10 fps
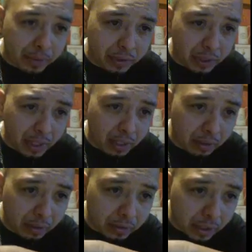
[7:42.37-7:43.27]
You see that
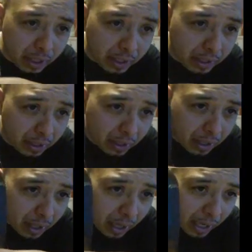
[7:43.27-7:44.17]
little tiny
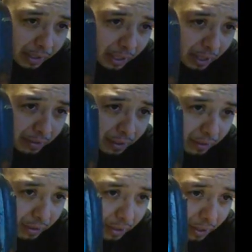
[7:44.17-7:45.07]
icon
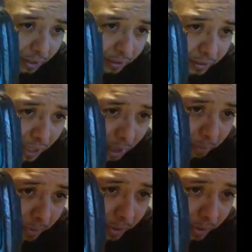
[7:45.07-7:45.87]
there in the top?